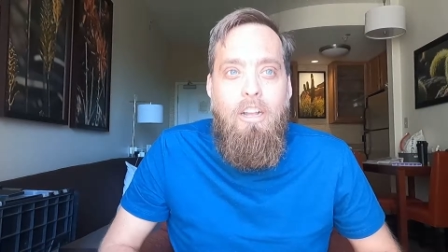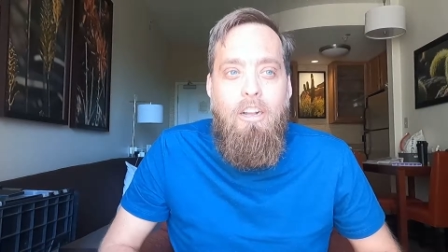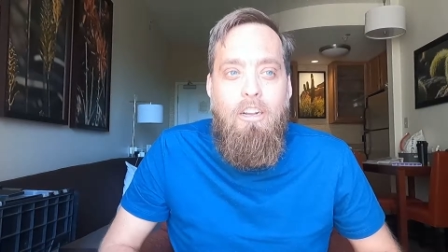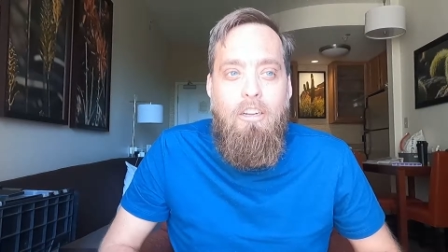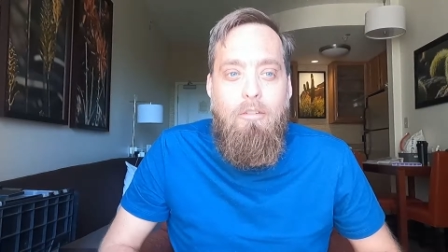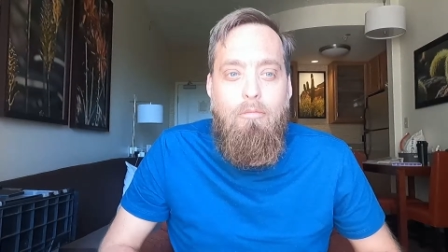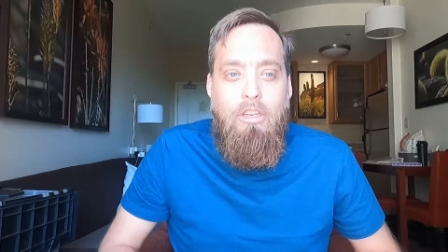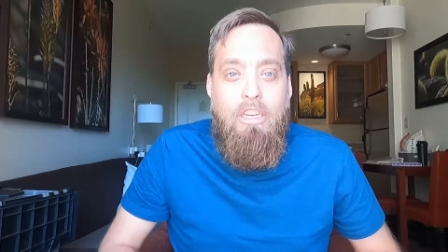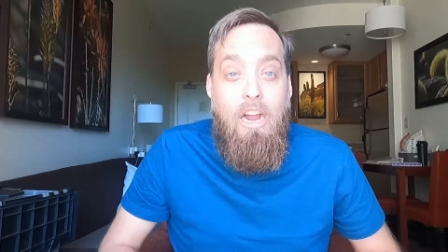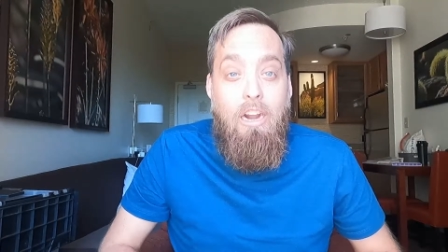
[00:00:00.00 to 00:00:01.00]
um,
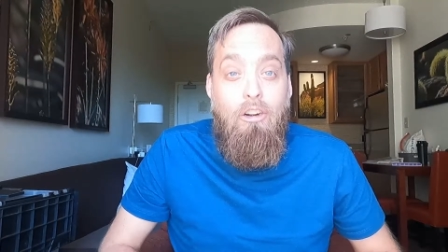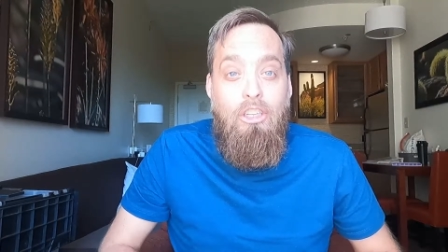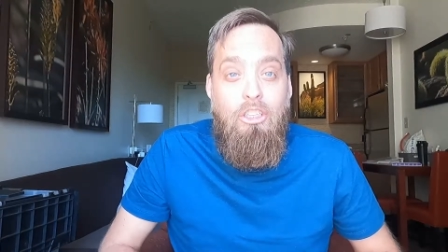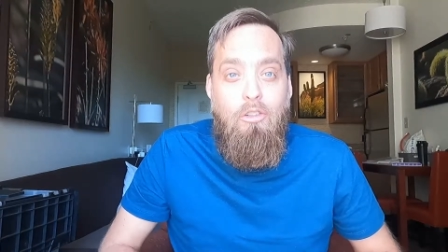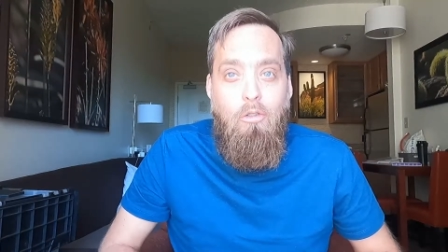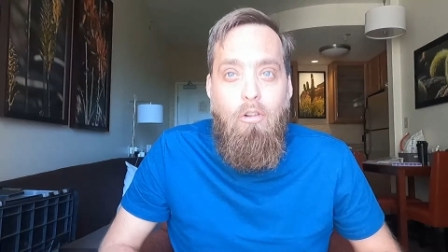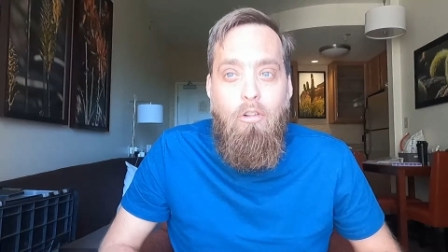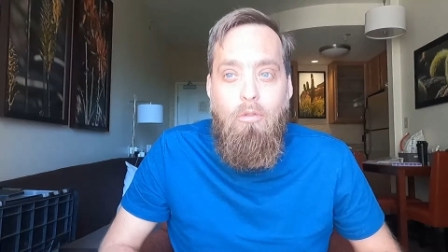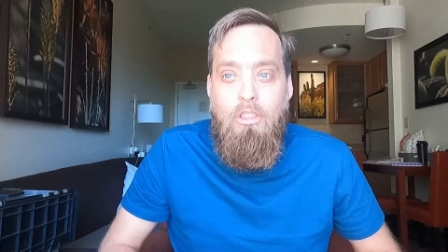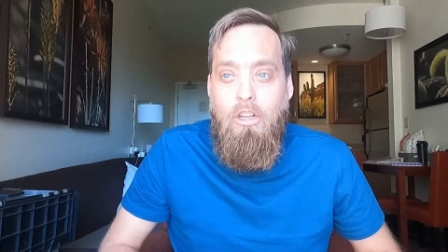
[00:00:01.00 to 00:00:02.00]
the tire
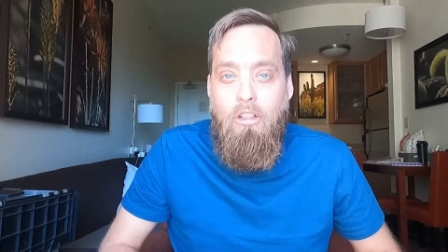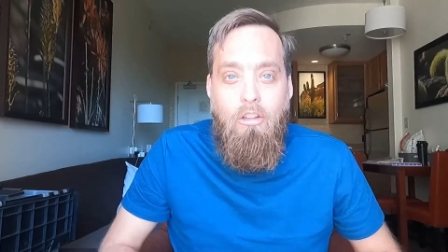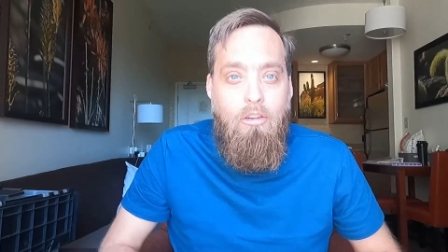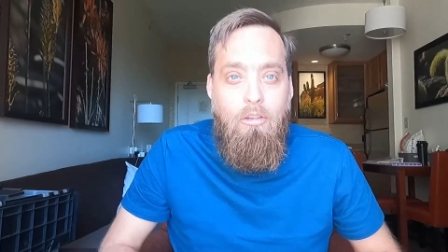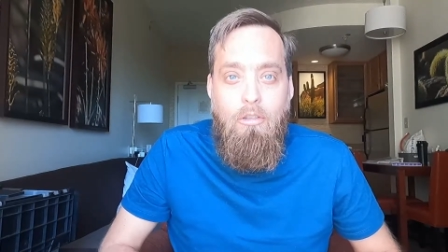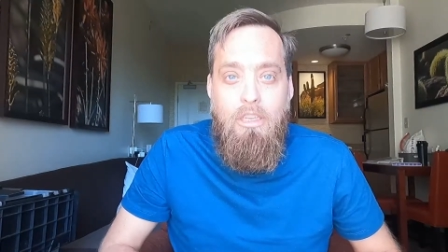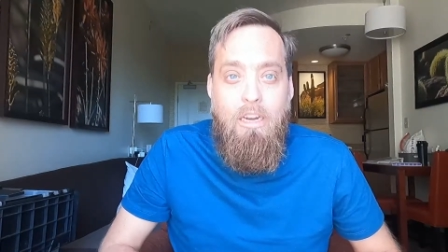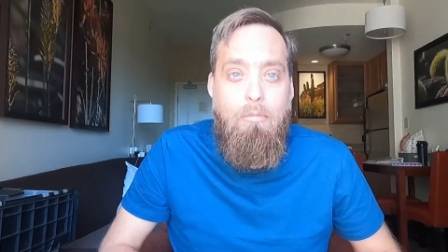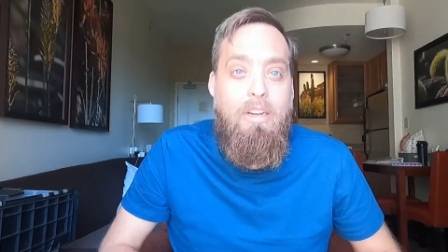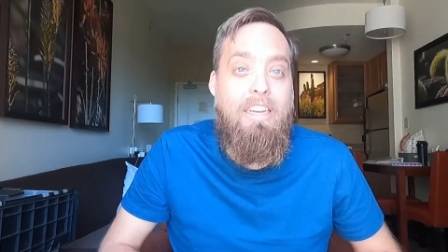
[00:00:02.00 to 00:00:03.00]
store was closed had
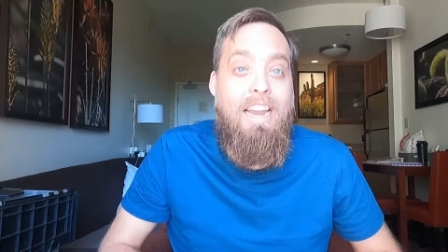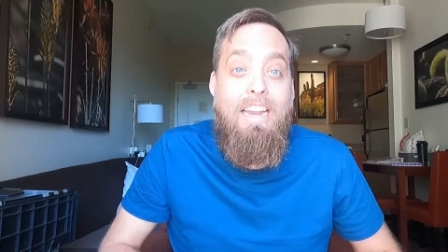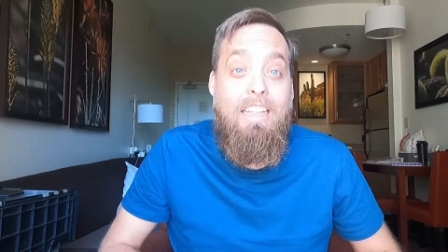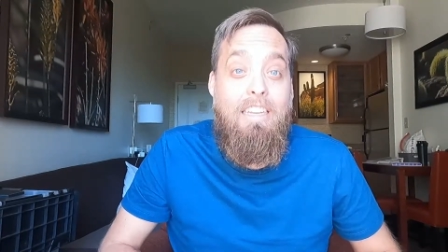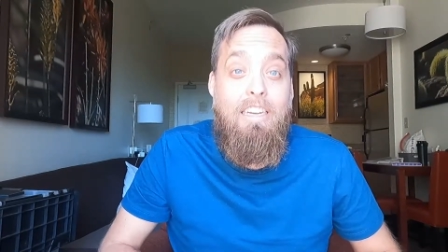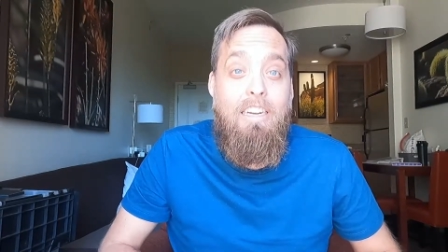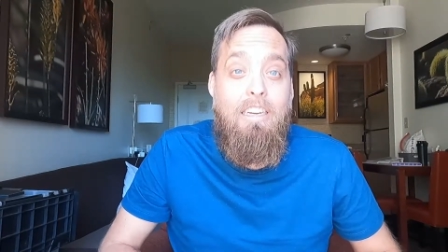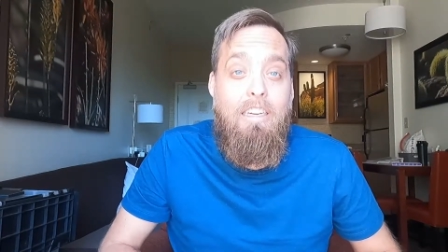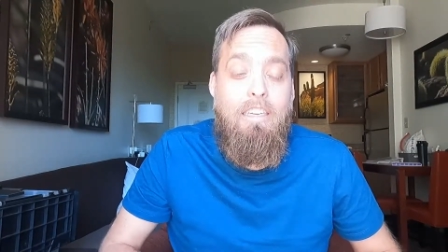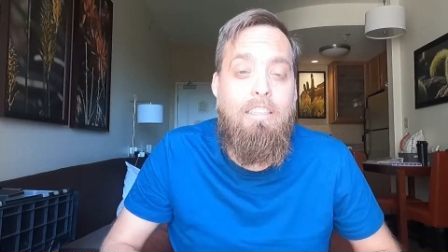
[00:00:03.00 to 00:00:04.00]
a big nail in it I
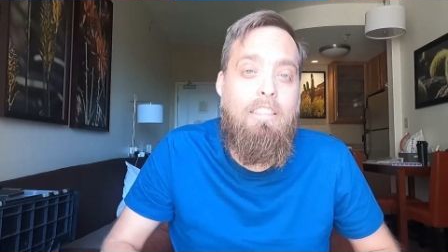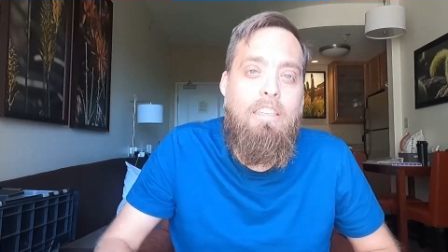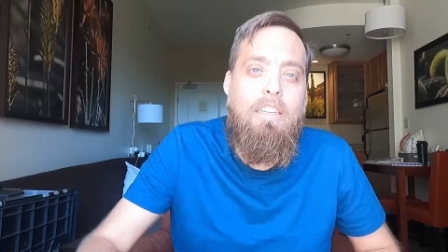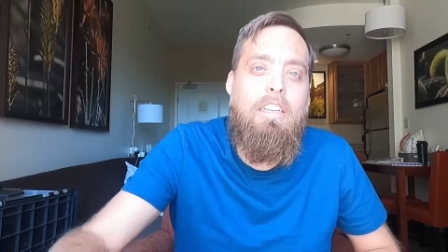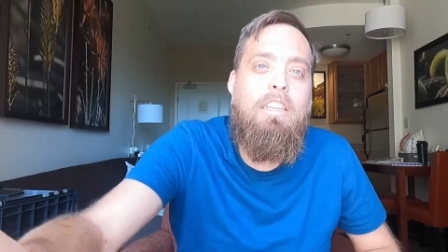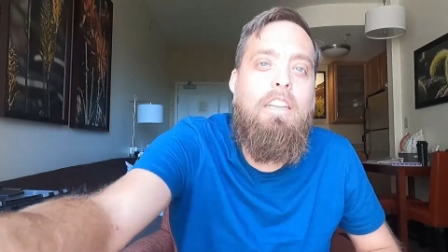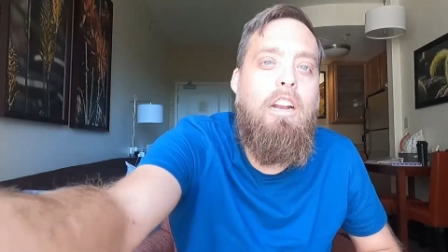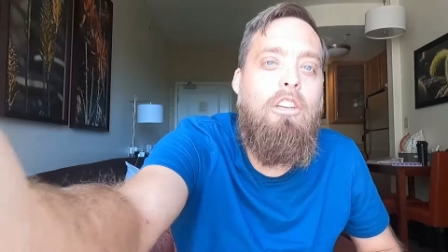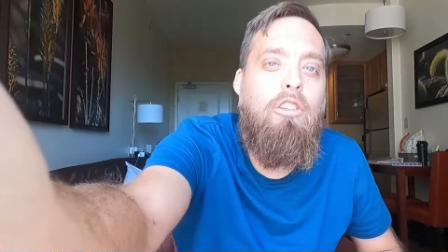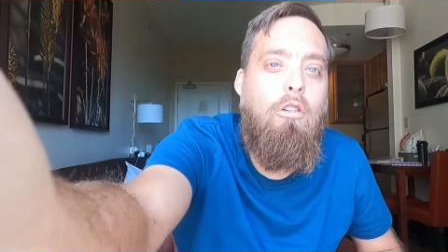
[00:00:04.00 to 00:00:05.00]
guess
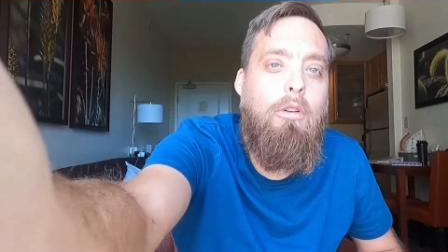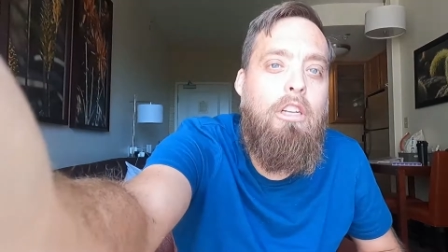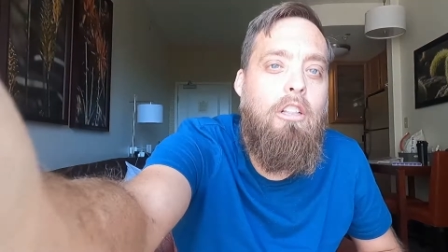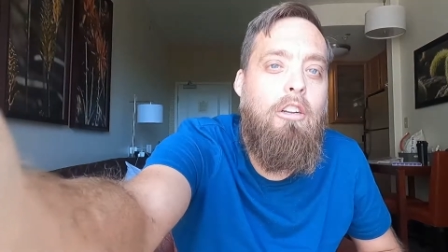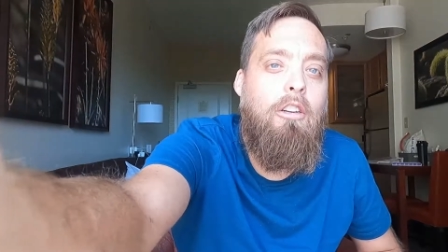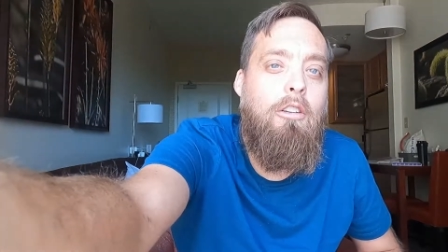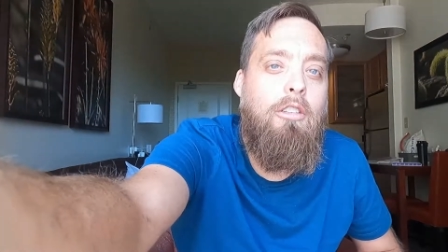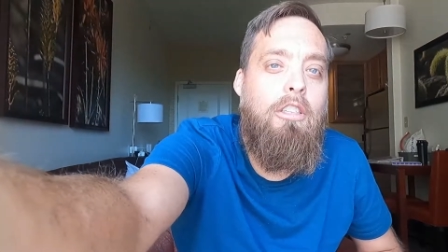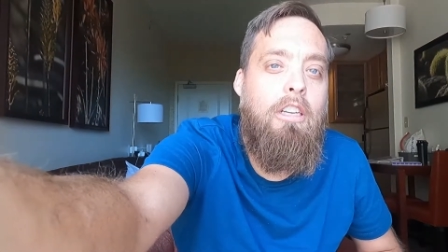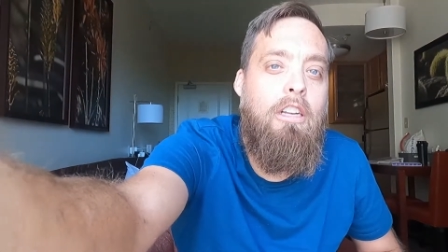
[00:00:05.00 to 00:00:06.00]
tire store was
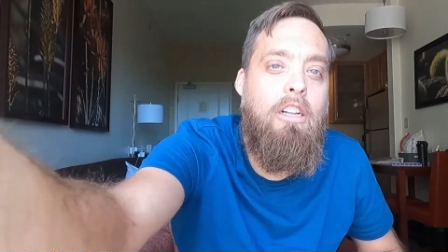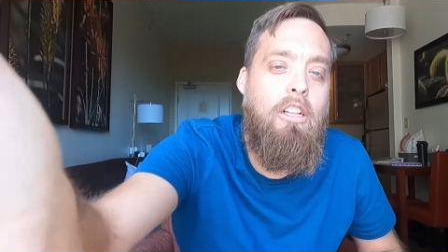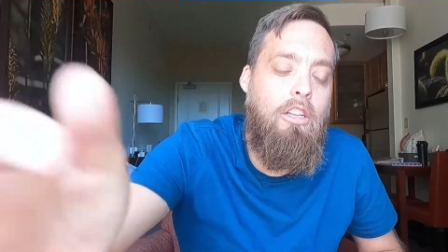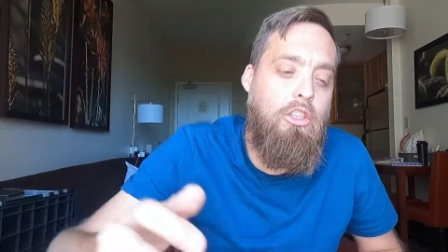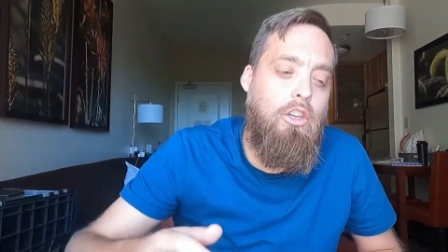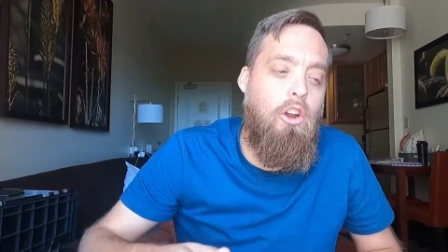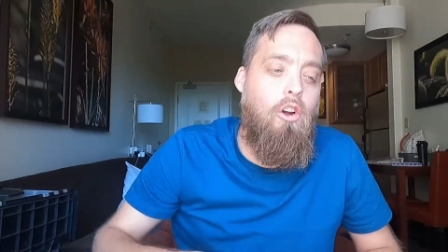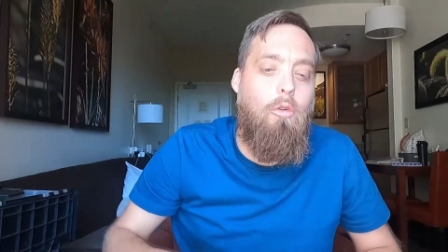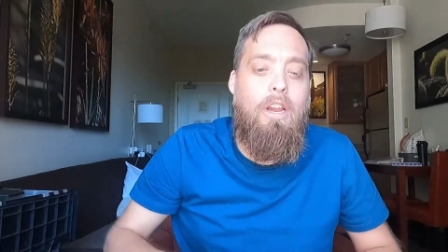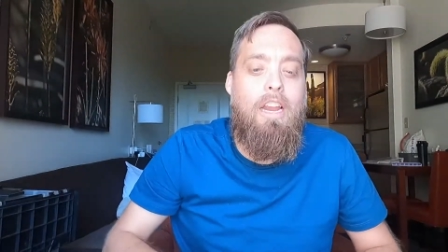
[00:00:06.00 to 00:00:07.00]
closed
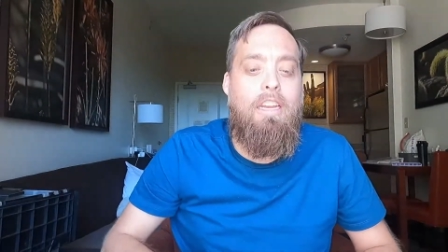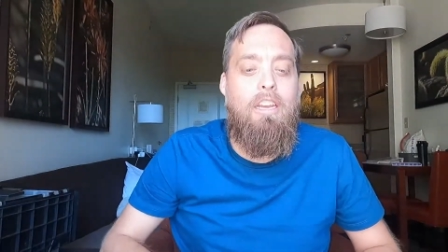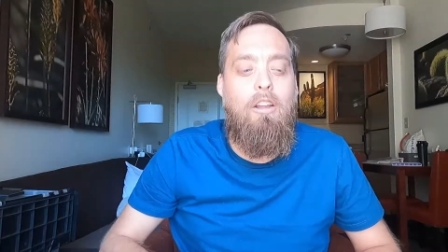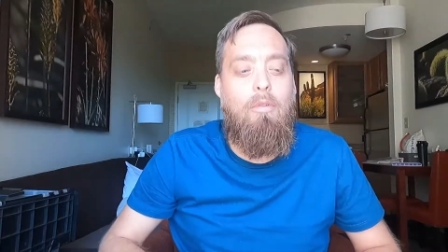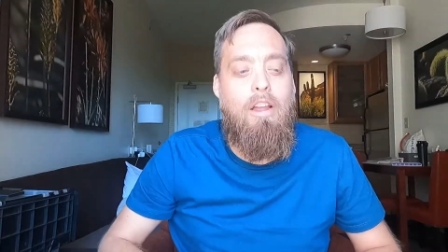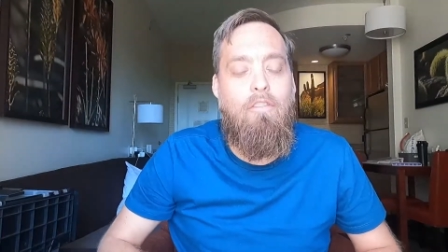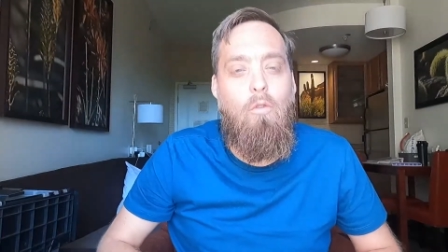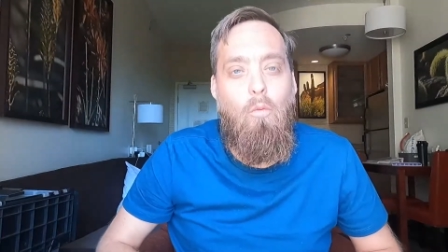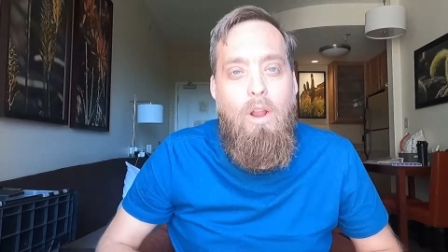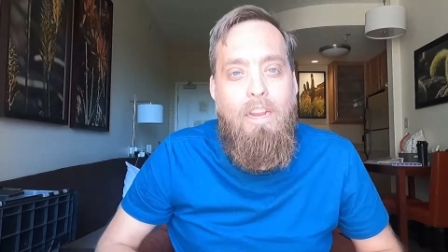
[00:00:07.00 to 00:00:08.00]
so we ended up having to
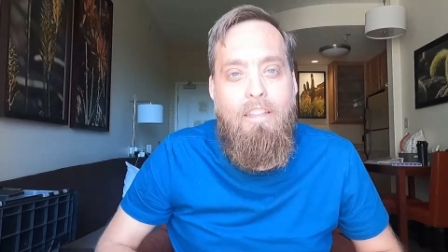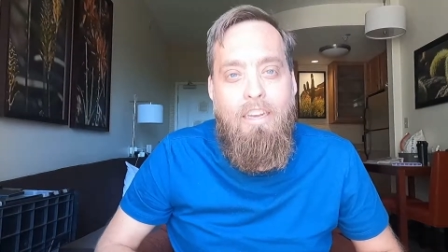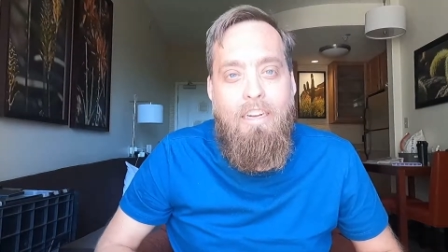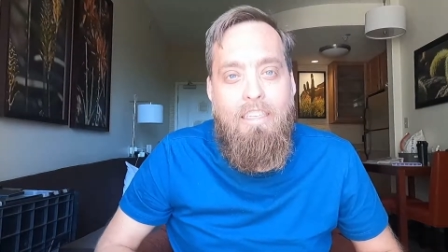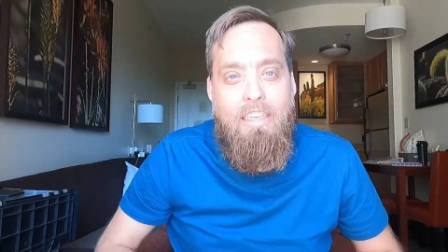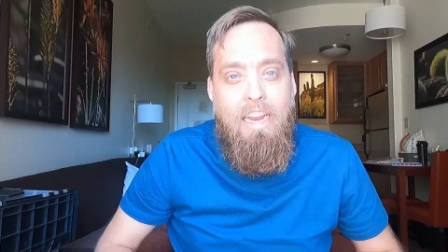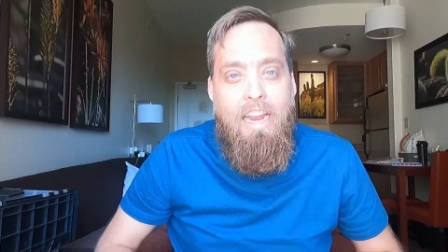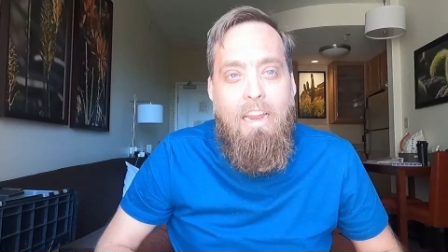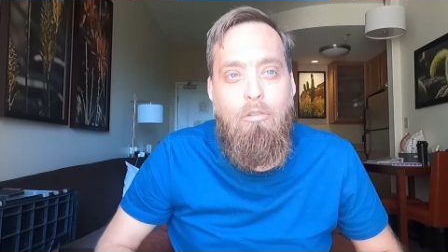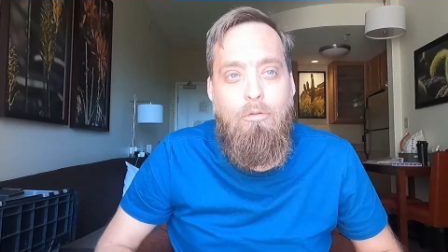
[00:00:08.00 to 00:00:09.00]
wait the next
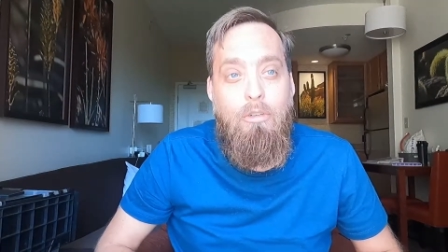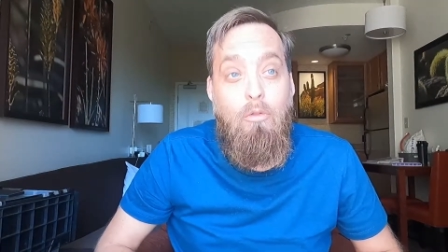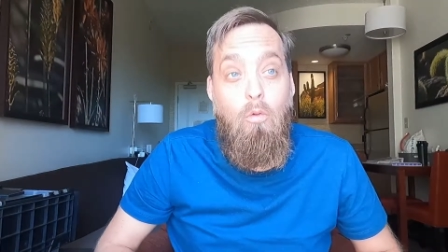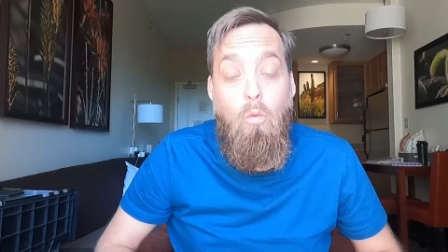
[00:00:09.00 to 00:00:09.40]
day, which means we're